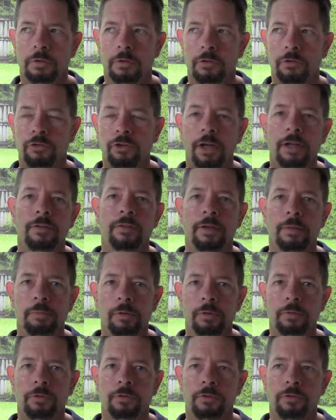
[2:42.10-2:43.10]
JT
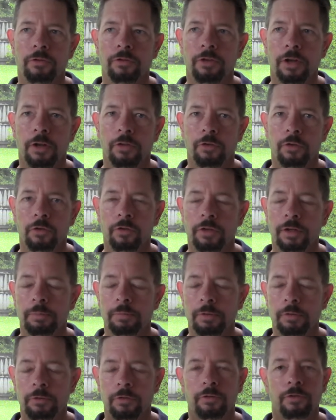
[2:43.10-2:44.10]
Boots, Jethro T
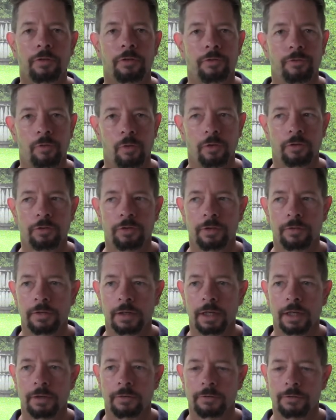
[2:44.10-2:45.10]
Boots for
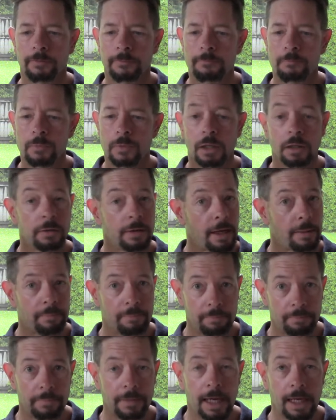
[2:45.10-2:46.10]
CVS. That
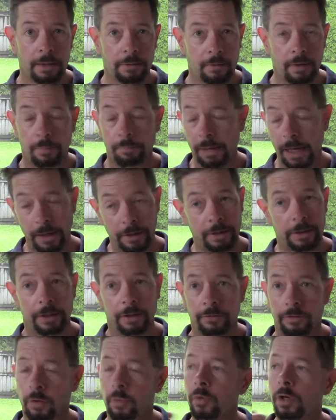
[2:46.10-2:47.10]
that apparently
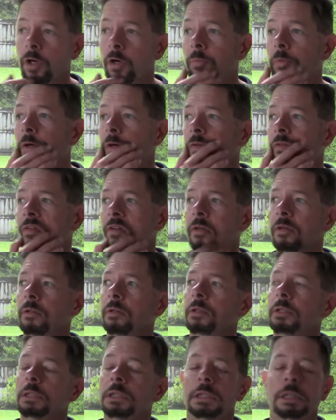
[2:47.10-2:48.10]
is a real person,
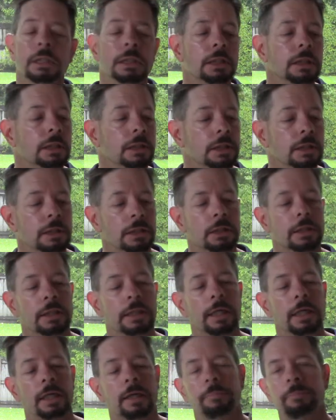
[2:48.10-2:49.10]

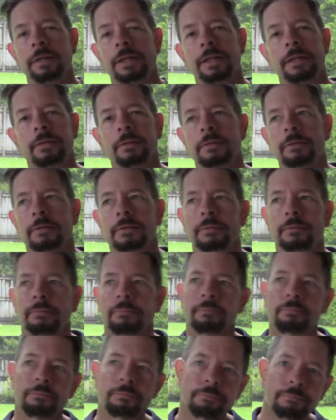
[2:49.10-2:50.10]
uh, but
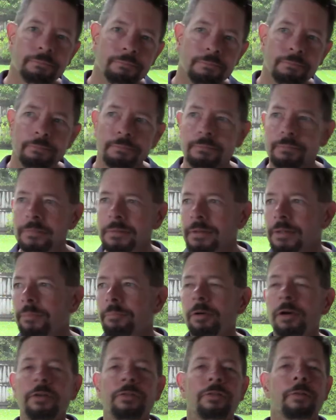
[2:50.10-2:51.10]
the
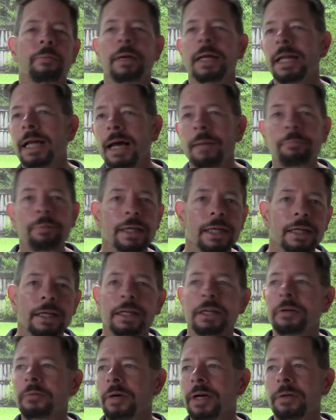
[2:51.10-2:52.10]
person may not be in
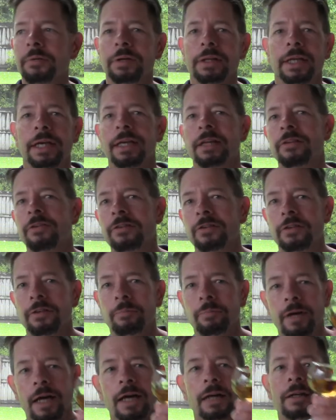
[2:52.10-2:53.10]
any way related to the
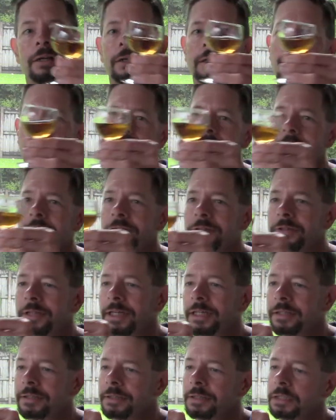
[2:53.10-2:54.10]
product. I don't know
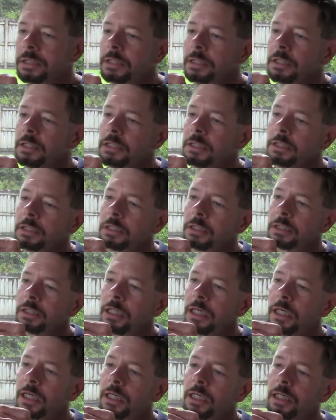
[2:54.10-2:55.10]

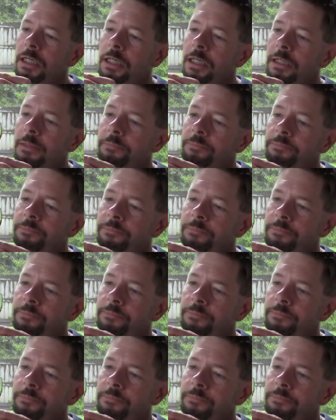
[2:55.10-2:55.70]
that. Um,